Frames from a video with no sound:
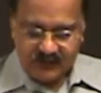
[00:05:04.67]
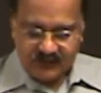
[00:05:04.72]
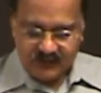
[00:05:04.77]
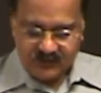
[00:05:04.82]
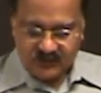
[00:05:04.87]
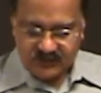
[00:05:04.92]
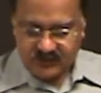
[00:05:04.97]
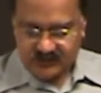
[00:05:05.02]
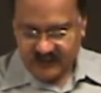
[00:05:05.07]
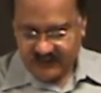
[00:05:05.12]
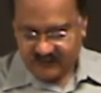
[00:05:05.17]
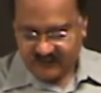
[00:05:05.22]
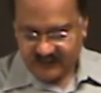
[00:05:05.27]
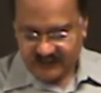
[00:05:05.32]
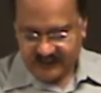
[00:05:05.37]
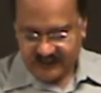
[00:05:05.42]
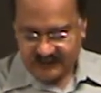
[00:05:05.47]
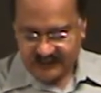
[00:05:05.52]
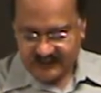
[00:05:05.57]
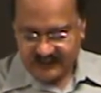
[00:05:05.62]
your
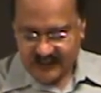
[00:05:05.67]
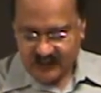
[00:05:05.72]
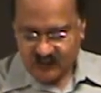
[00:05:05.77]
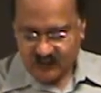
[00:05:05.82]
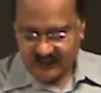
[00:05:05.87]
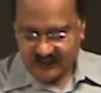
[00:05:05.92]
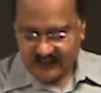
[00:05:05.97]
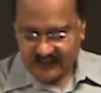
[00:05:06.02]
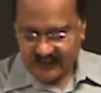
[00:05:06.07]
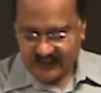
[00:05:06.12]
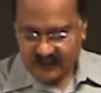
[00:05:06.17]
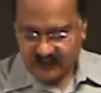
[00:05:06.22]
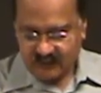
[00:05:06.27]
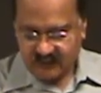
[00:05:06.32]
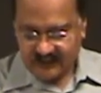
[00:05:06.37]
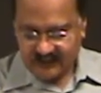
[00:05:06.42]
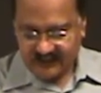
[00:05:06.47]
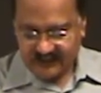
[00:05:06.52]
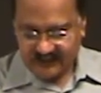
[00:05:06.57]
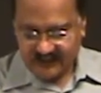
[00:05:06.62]
software is now
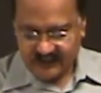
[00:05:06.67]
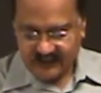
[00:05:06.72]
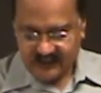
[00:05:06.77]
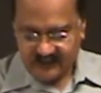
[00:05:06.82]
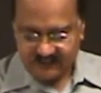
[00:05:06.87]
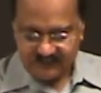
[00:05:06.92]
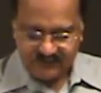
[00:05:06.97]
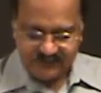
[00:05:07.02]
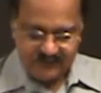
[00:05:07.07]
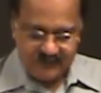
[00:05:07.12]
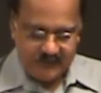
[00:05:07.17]
reliable enough.